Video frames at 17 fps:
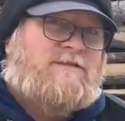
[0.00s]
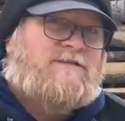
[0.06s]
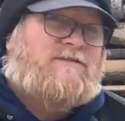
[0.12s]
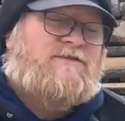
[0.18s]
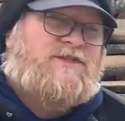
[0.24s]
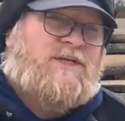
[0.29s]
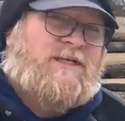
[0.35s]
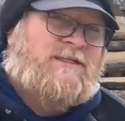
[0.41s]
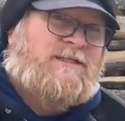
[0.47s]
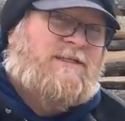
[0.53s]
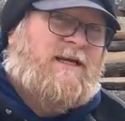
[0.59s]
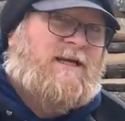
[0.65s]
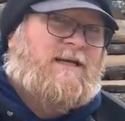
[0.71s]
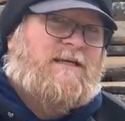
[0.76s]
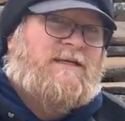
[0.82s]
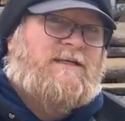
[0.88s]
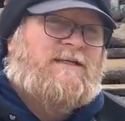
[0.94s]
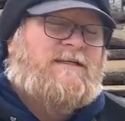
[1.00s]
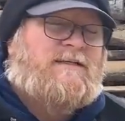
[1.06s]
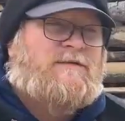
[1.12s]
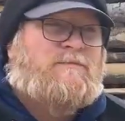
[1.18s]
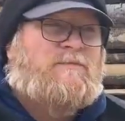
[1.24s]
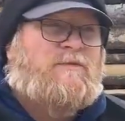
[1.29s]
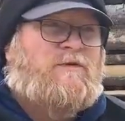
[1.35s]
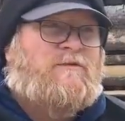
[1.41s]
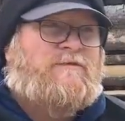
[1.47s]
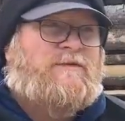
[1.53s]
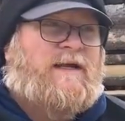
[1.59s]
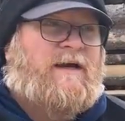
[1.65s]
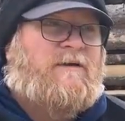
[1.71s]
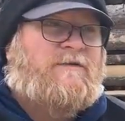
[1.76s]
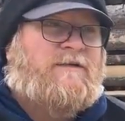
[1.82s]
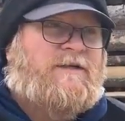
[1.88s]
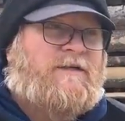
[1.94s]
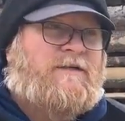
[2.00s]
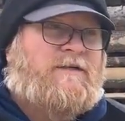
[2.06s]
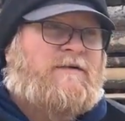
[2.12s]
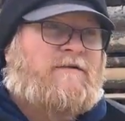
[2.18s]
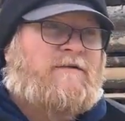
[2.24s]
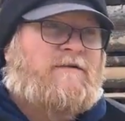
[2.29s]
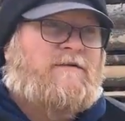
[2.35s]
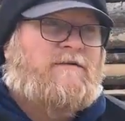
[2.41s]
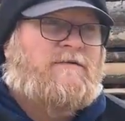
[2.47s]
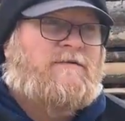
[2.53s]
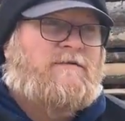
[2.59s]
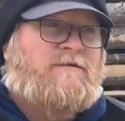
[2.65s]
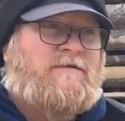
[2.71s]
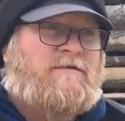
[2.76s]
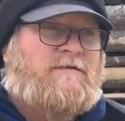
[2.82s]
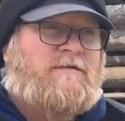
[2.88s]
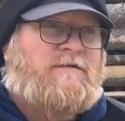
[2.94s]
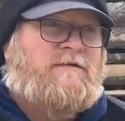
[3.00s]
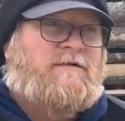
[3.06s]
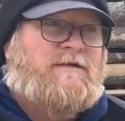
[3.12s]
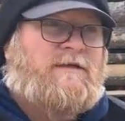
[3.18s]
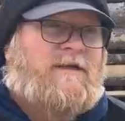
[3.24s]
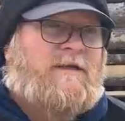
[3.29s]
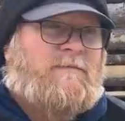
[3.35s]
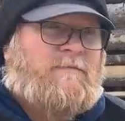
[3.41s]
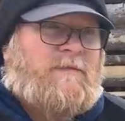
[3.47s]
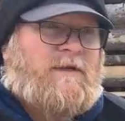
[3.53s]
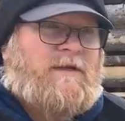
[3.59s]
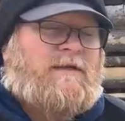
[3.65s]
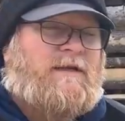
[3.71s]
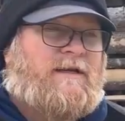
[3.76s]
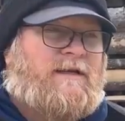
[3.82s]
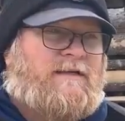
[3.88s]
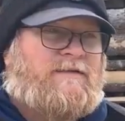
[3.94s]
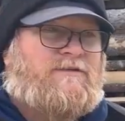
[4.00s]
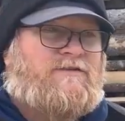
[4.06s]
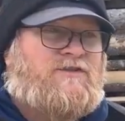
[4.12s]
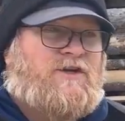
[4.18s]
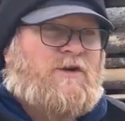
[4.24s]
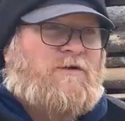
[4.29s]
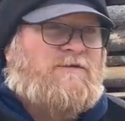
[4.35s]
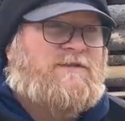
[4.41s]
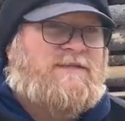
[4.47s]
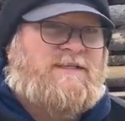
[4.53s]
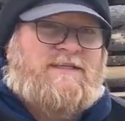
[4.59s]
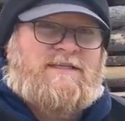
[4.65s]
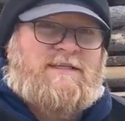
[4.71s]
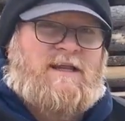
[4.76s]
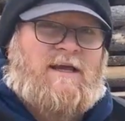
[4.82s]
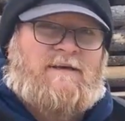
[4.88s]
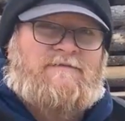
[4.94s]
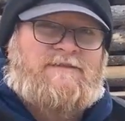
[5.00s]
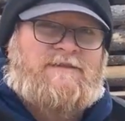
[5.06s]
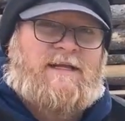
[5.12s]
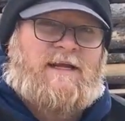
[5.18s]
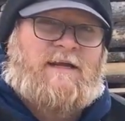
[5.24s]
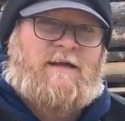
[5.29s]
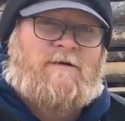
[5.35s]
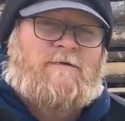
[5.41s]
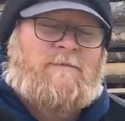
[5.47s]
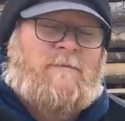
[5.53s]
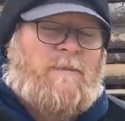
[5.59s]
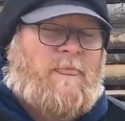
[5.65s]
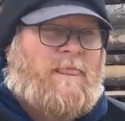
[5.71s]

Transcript: So Jen and I moved out here and chose this lifestyle